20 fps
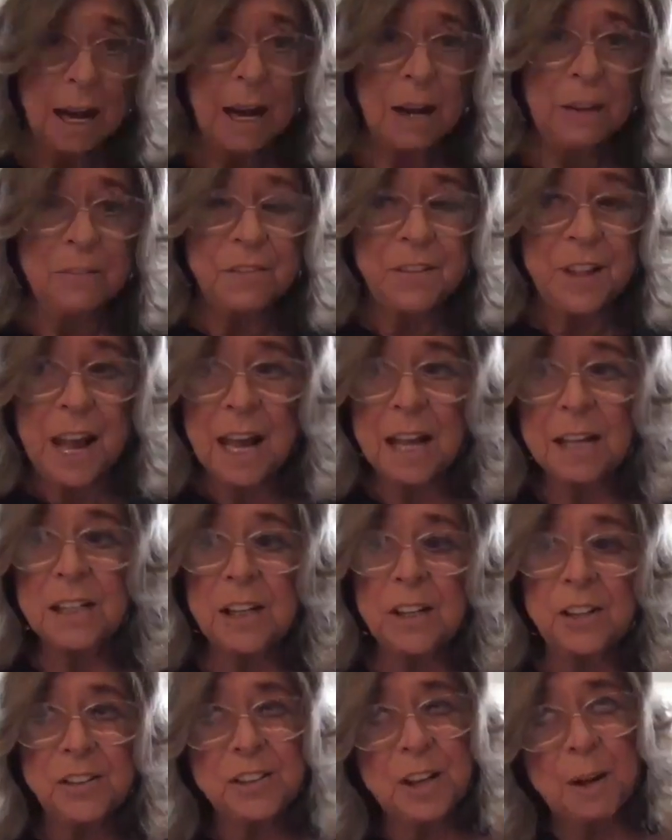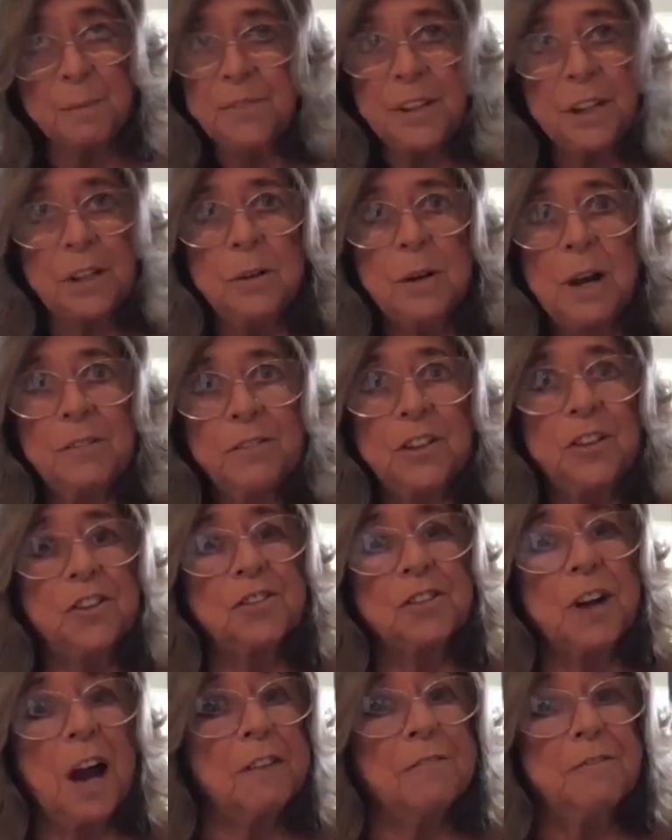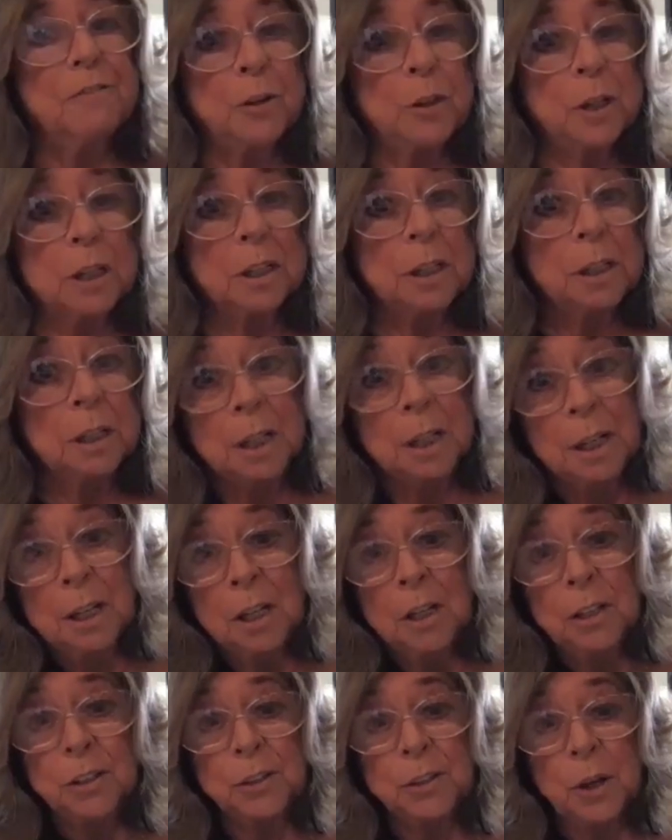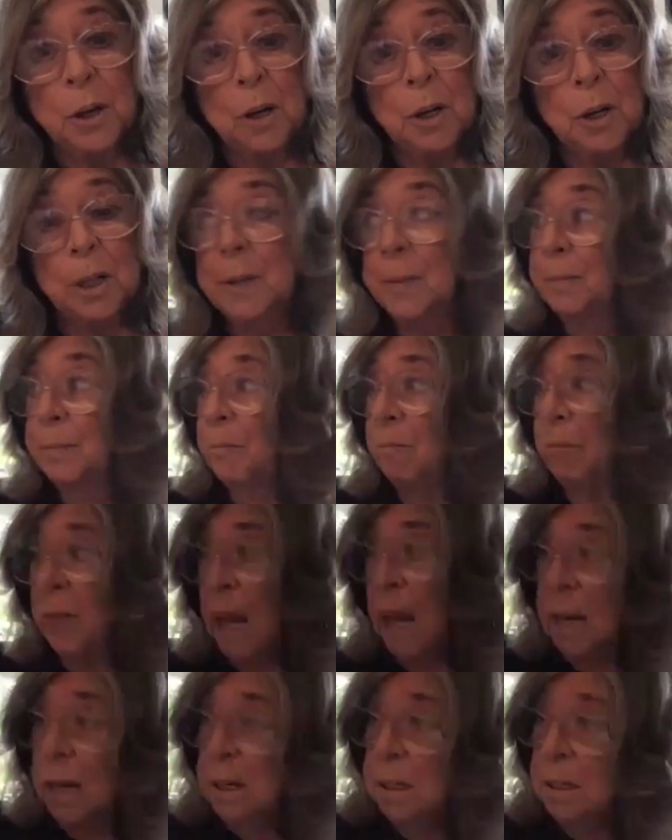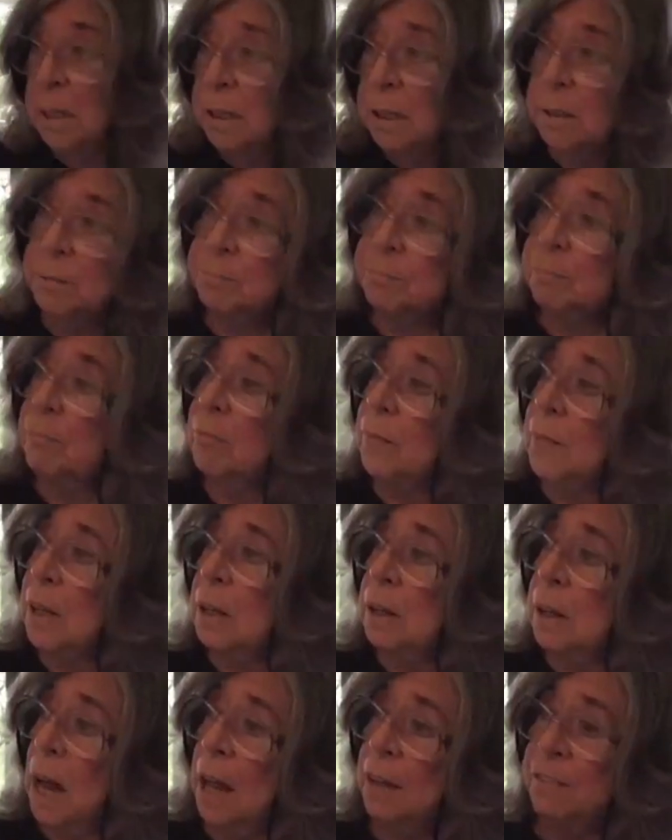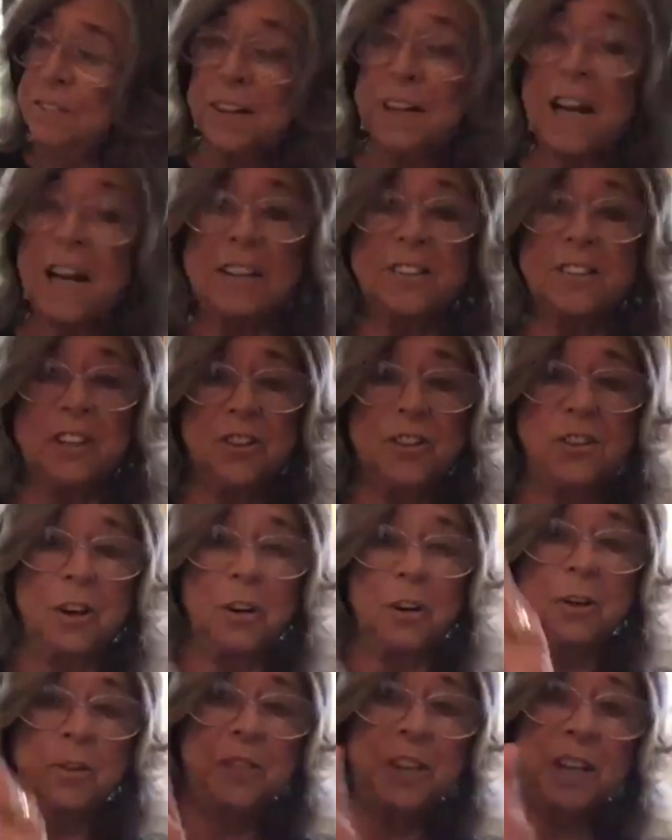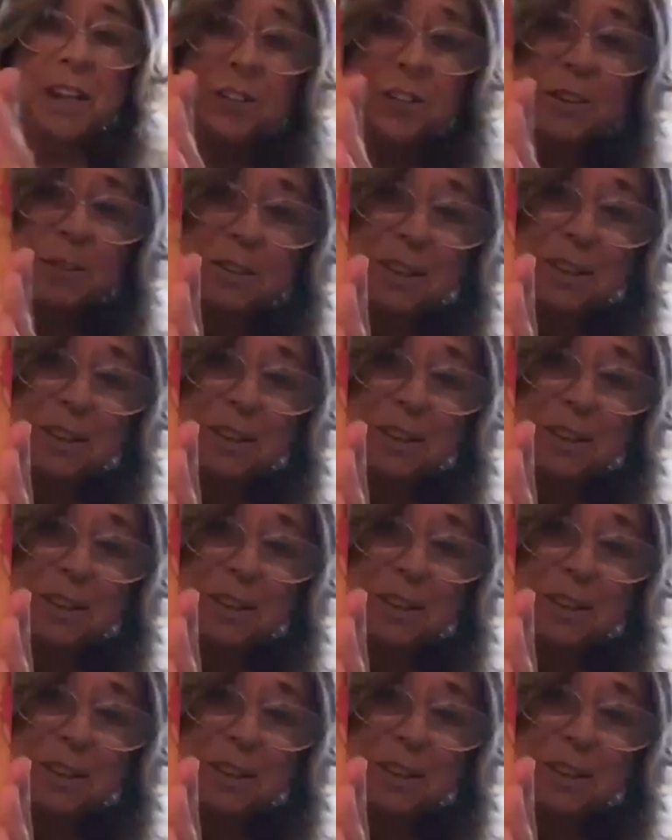And that is something you have to strive for. So I forgot to show you this.